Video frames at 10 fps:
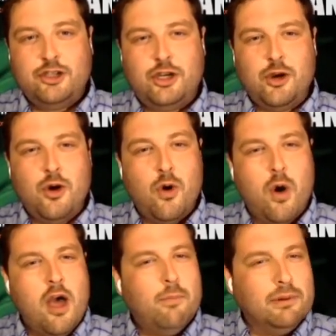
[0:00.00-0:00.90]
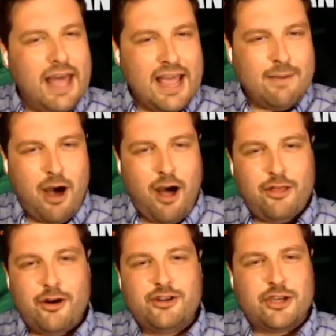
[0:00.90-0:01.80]
to blame
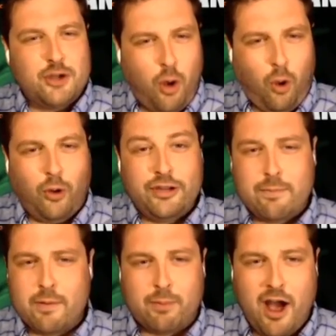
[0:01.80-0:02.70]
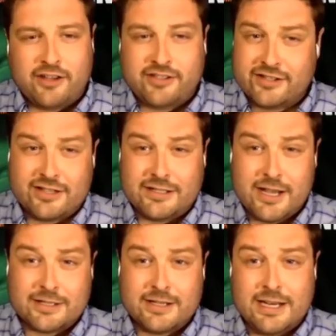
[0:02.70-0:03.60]
others and to hold up a process that
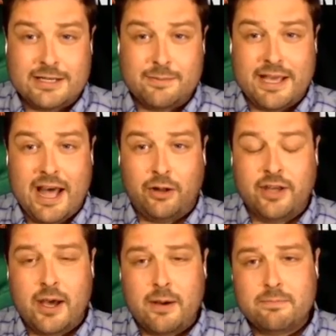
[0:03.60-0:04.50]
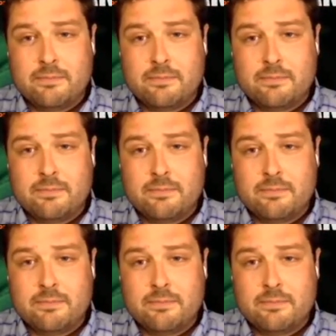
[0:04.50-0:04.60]
doesn't need to be held up.